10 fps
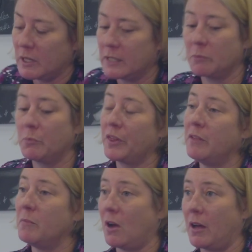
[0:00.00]
to put
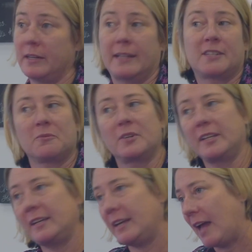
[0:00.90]
them on. It's
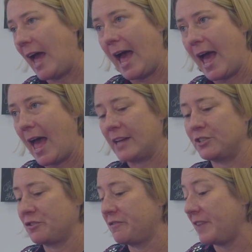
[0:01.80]
really at
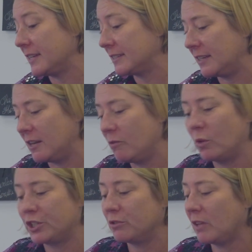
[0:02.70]
your fancy,
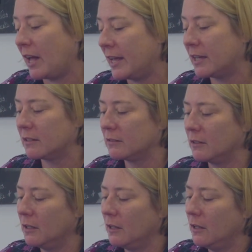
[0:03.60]
what you like,
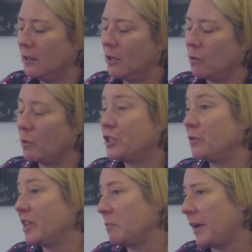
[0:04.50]
what you
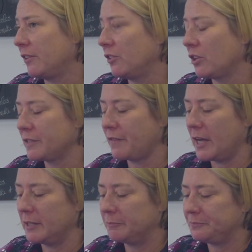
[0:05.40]
think looks fun.